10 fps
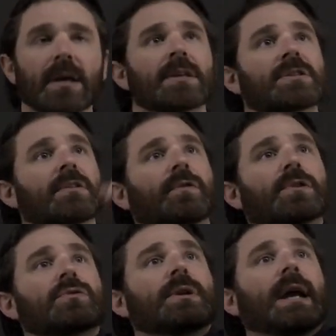So the
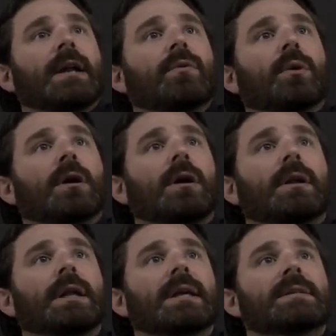first one I'm going to work
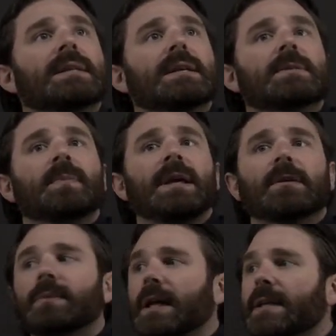on is this P
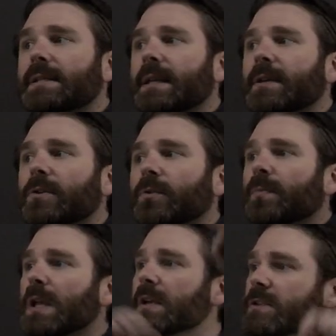implies Q.
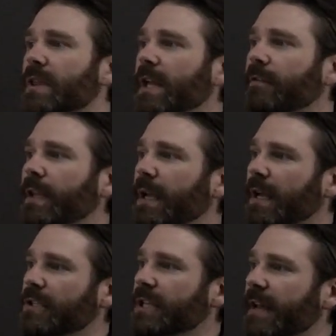So thankfully I
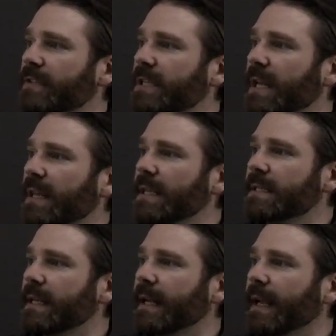just have to take this
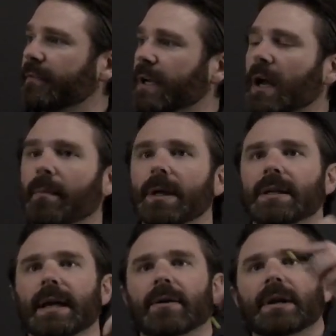and I have to copy it
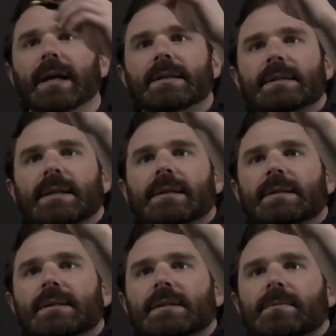down as
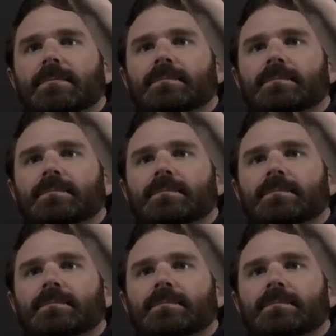is.